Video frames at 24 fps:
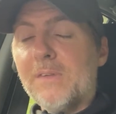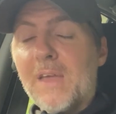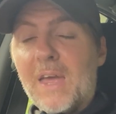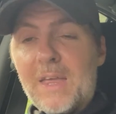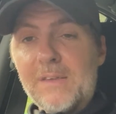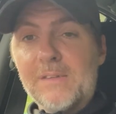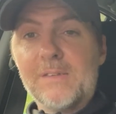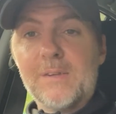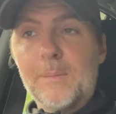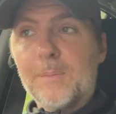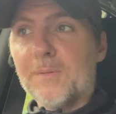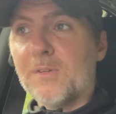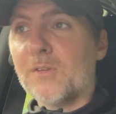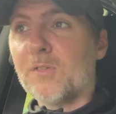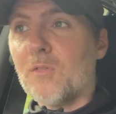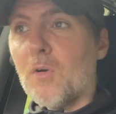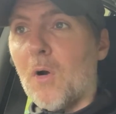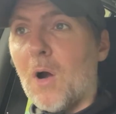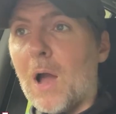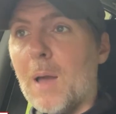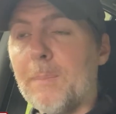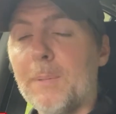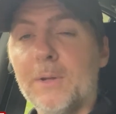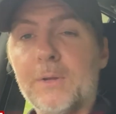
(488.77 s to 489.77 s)
hit
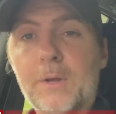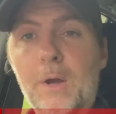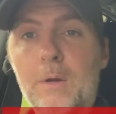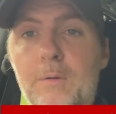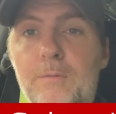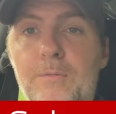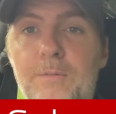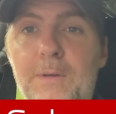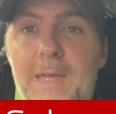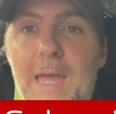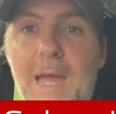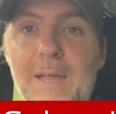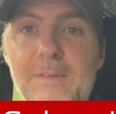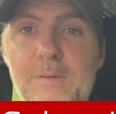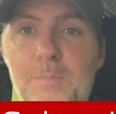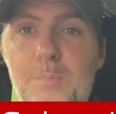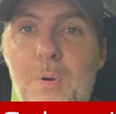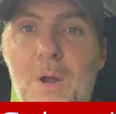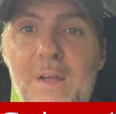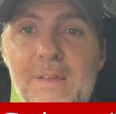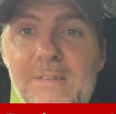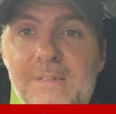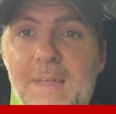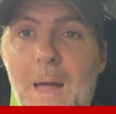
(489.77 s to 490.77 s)
subscribe, and don't forget to
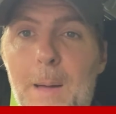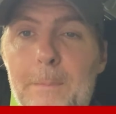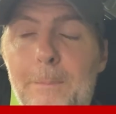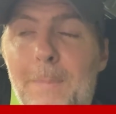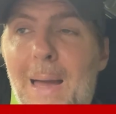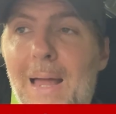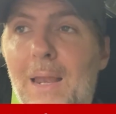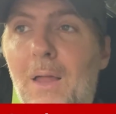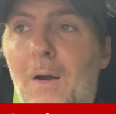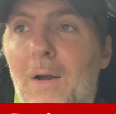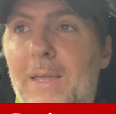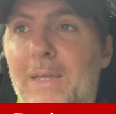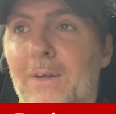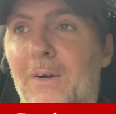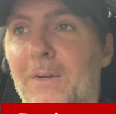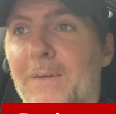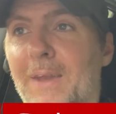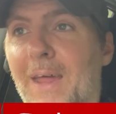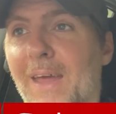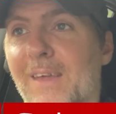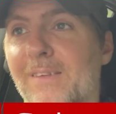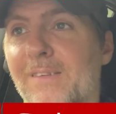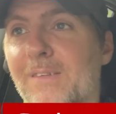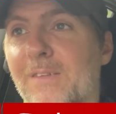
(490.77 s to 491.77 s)
press that bell icon
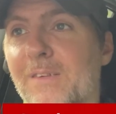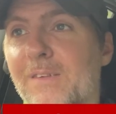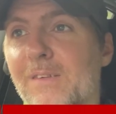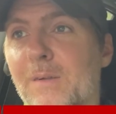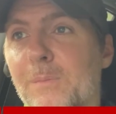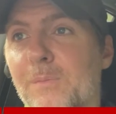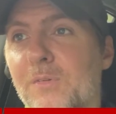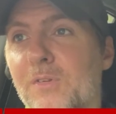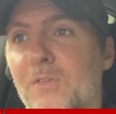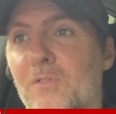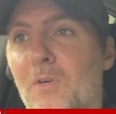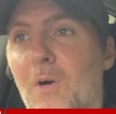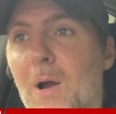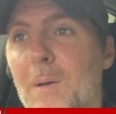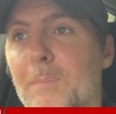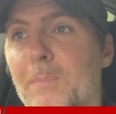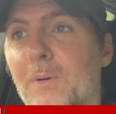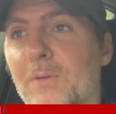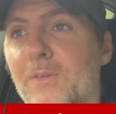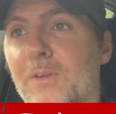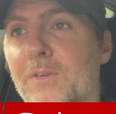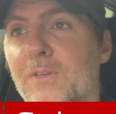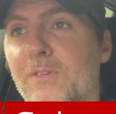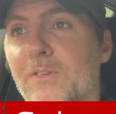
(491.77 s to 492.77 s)
next to the subscribe
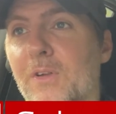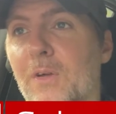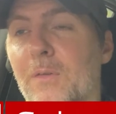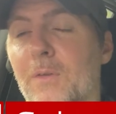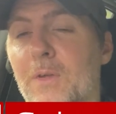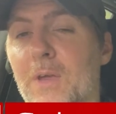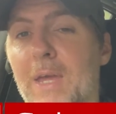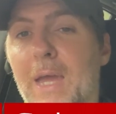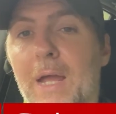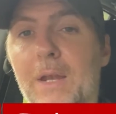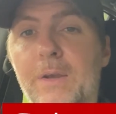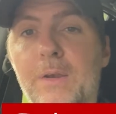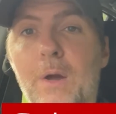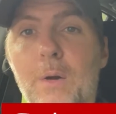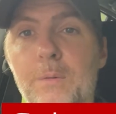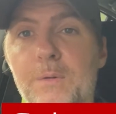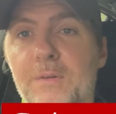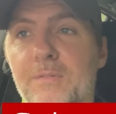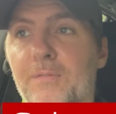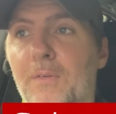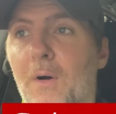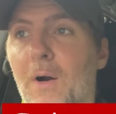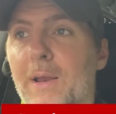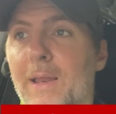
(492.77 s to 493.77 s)
button so that you get
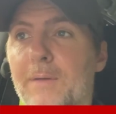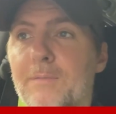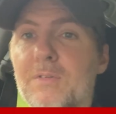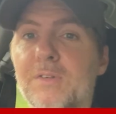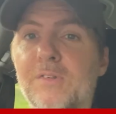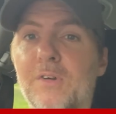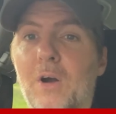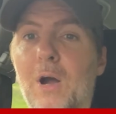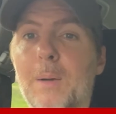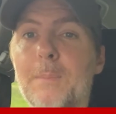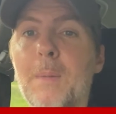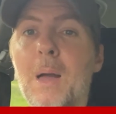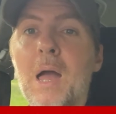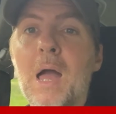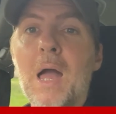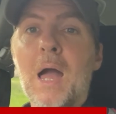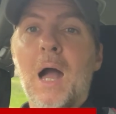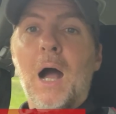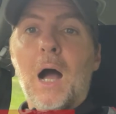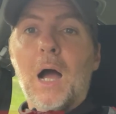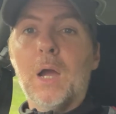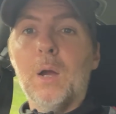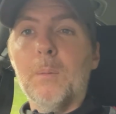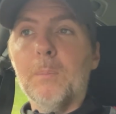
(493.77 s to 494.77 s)
notified every time
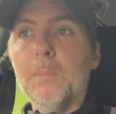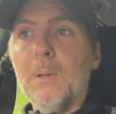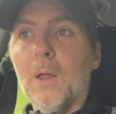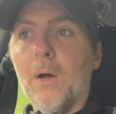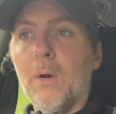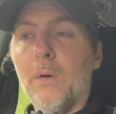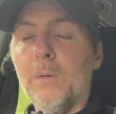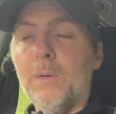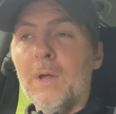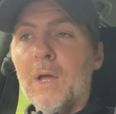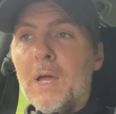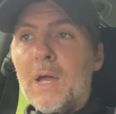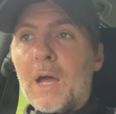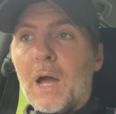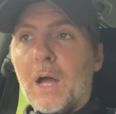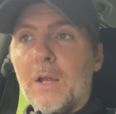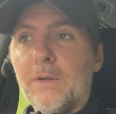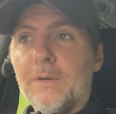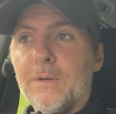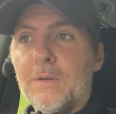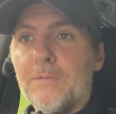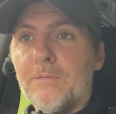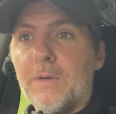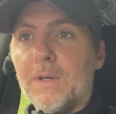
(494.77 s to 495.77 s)
I upload a
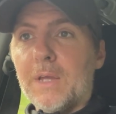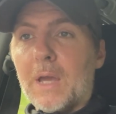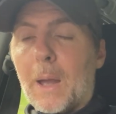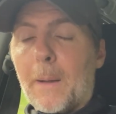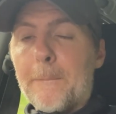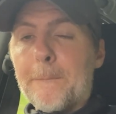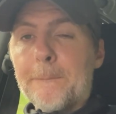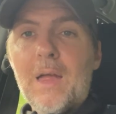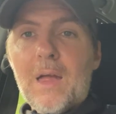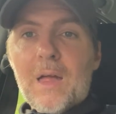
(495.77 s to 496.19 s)
new video.